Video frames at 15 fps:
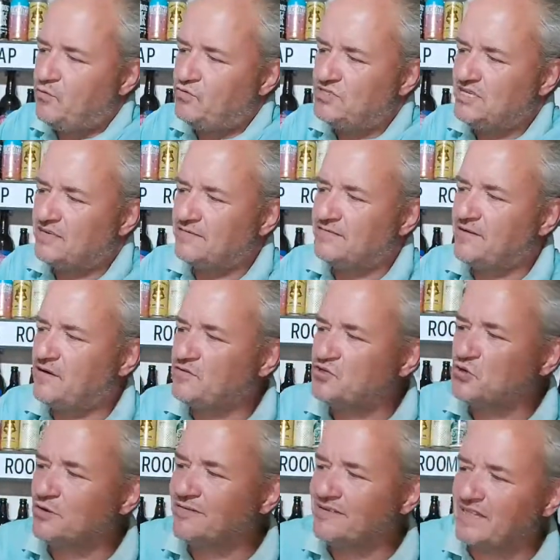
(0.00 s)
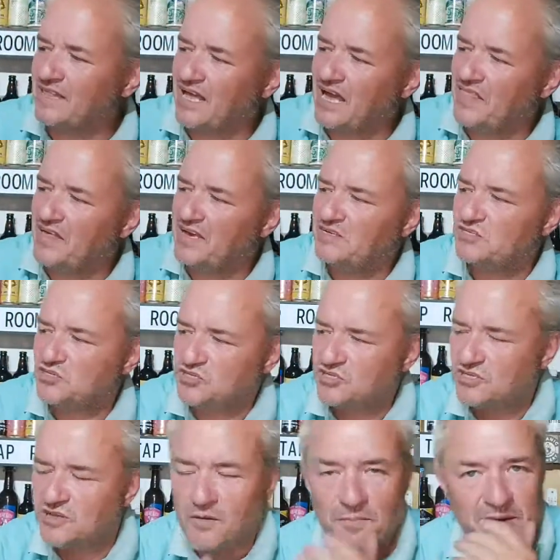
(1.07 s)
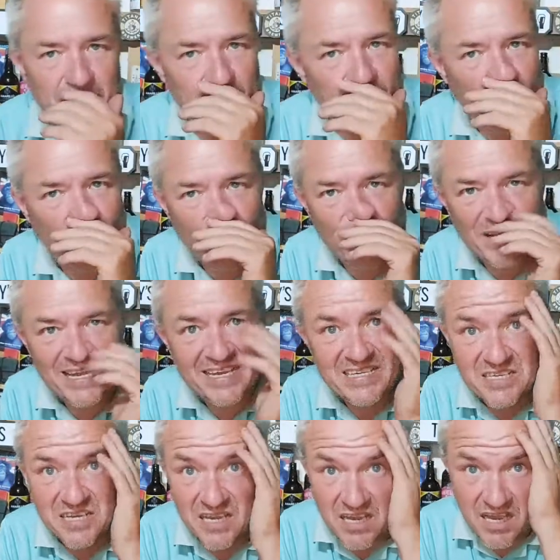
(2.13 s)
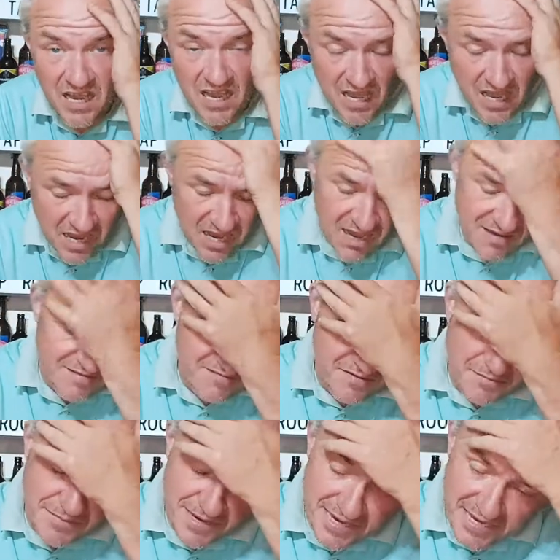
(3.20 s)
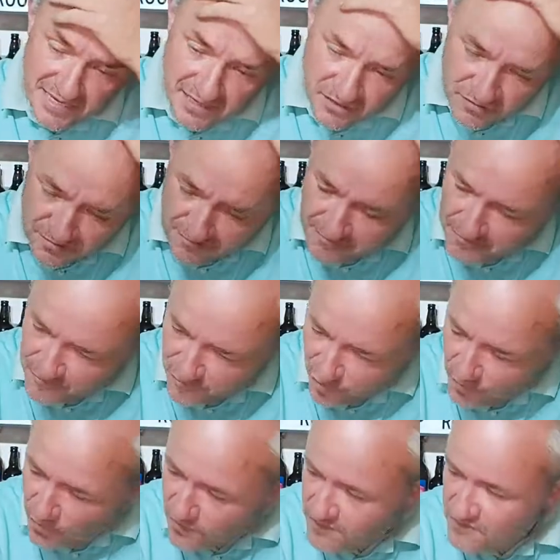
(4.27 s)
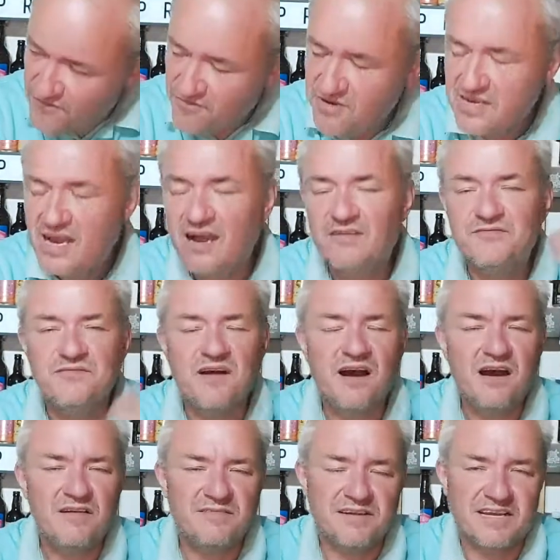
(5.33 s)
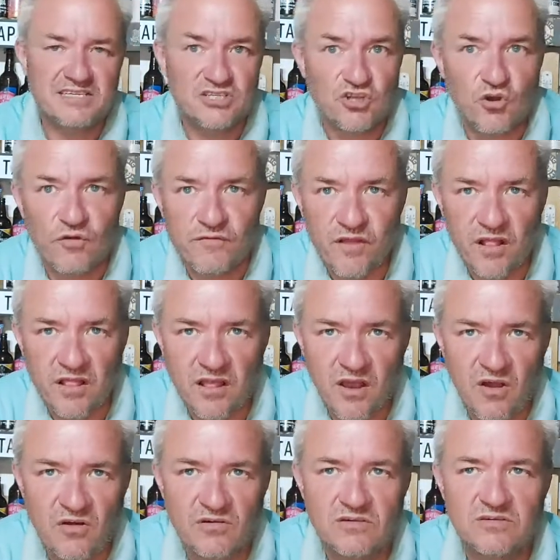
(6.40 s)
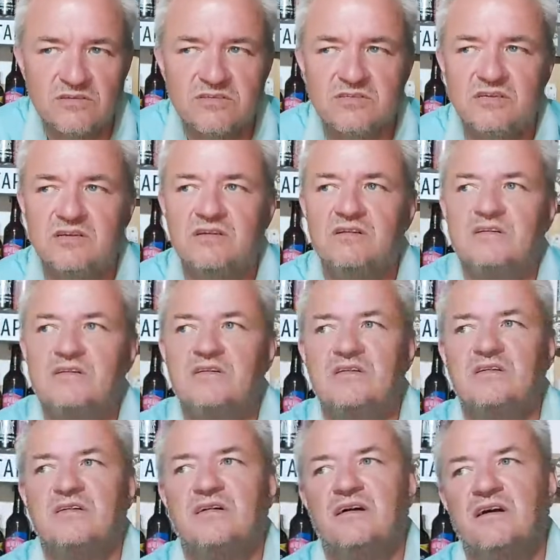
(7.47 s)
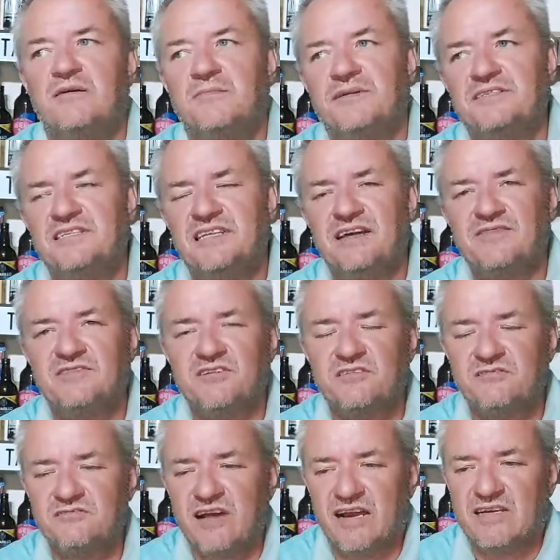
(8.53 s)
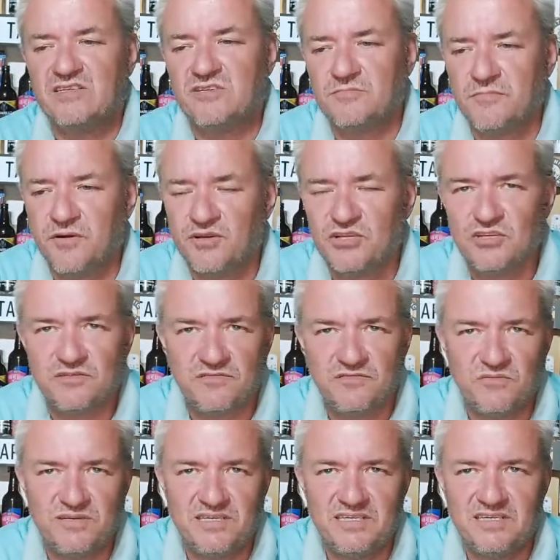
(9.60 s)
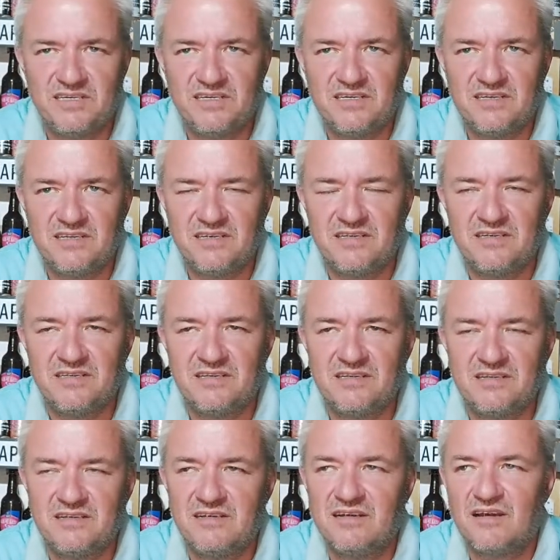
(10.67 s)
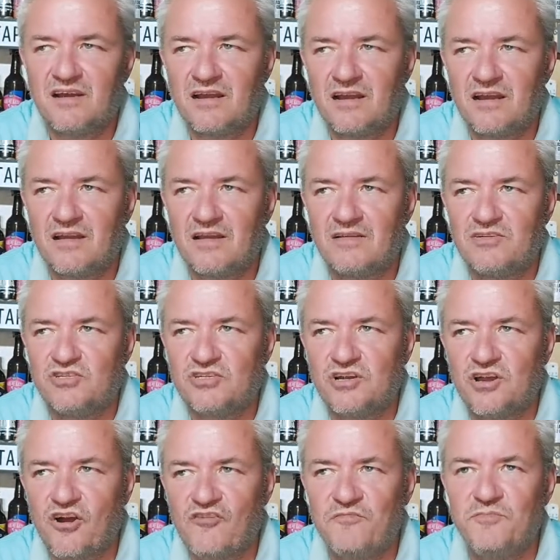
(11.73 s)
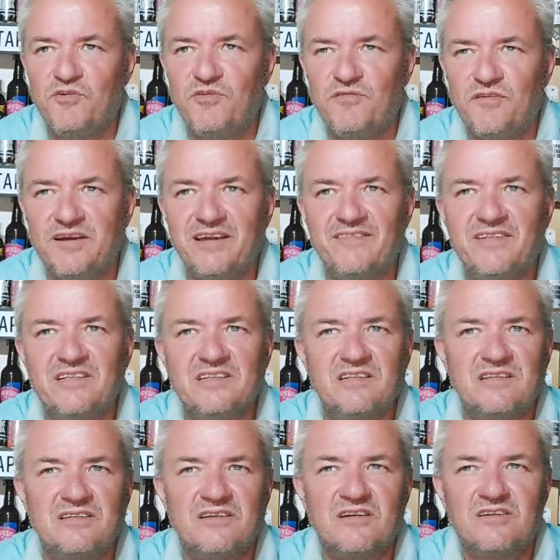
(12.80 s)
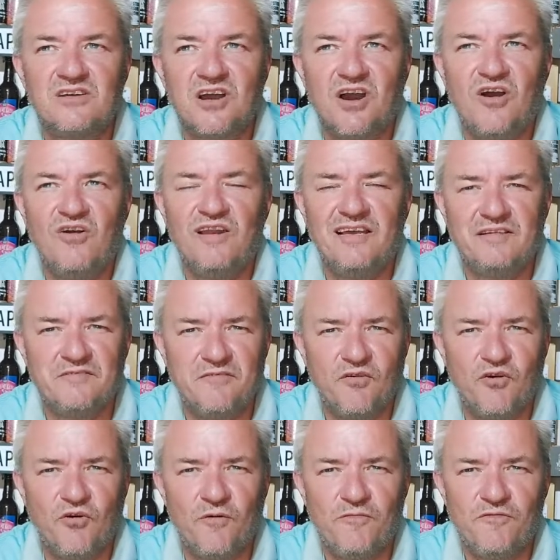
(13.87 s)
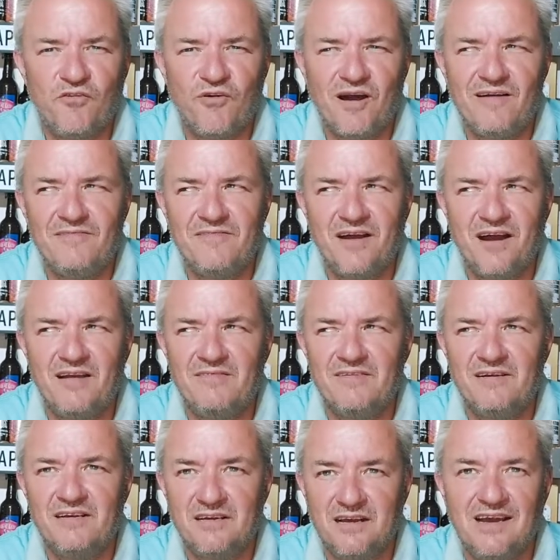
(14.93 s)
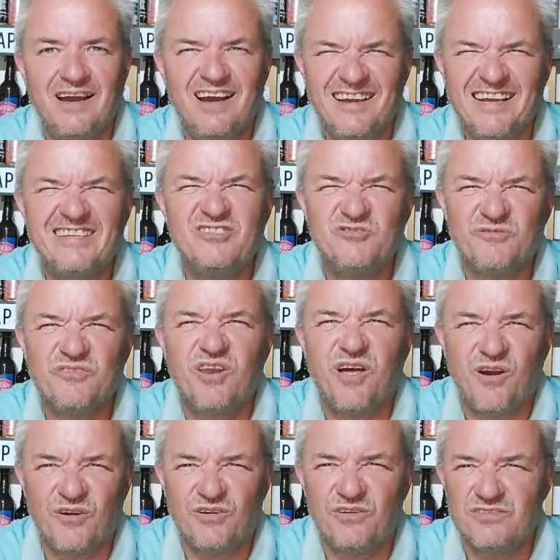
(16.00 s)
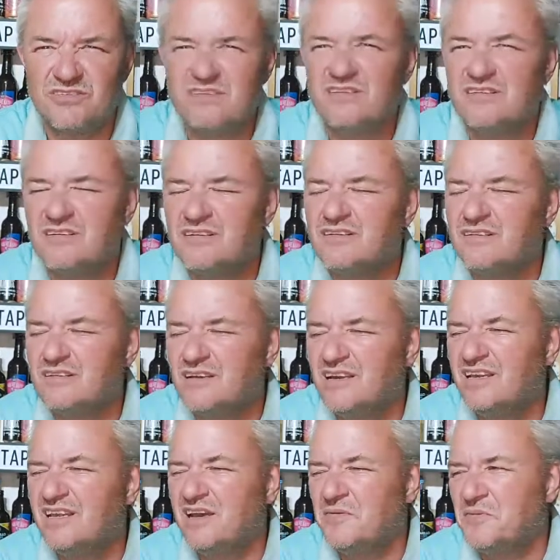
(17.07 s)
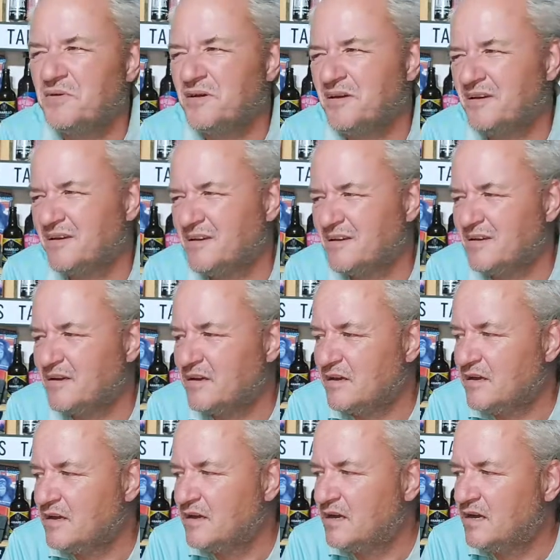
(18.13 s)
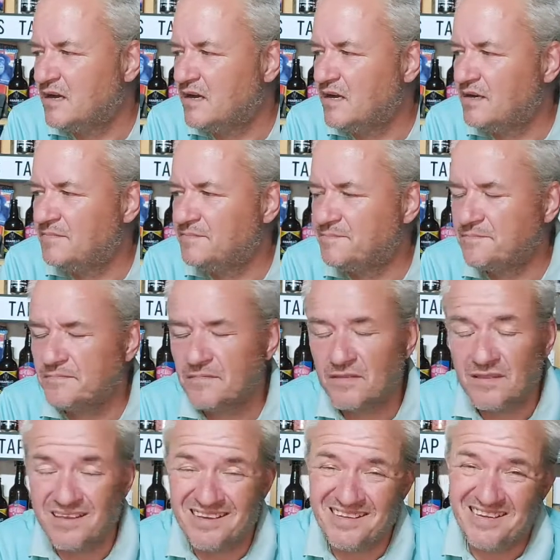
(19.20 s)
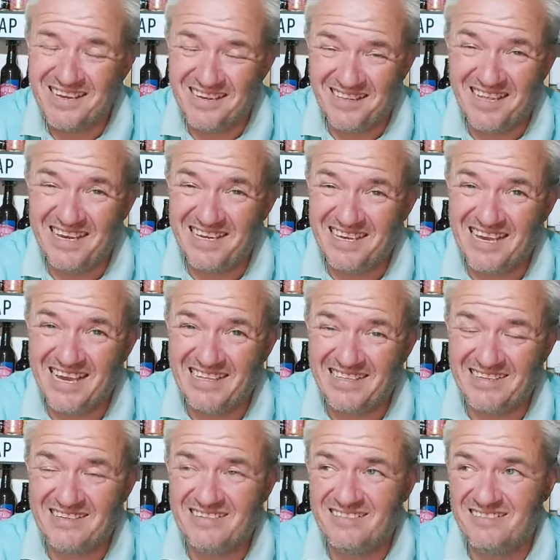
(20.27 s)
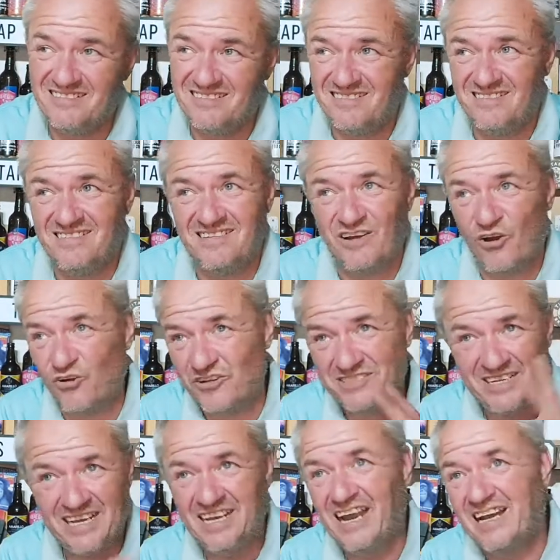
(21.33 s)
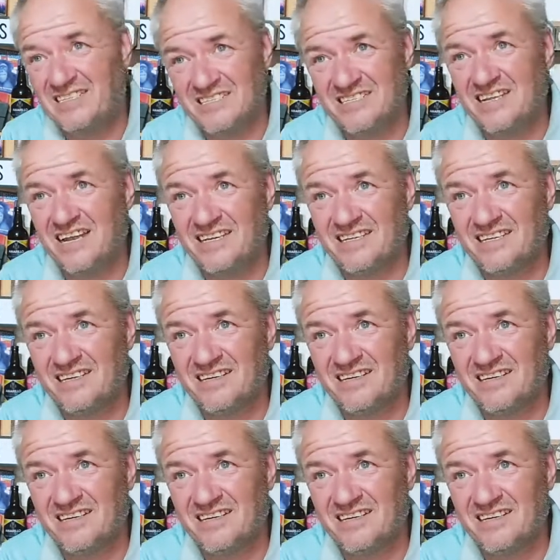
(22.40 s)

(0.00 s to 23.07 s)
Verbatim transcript: will take a photo of it like that, just so people know what it is. For me, I've got 4.3 out of 5 against other lagers. I did have to correct somebody the other week that coughed me up for giving Carling 4 out of 5 against other lagers, you know. And then again, on a day like today,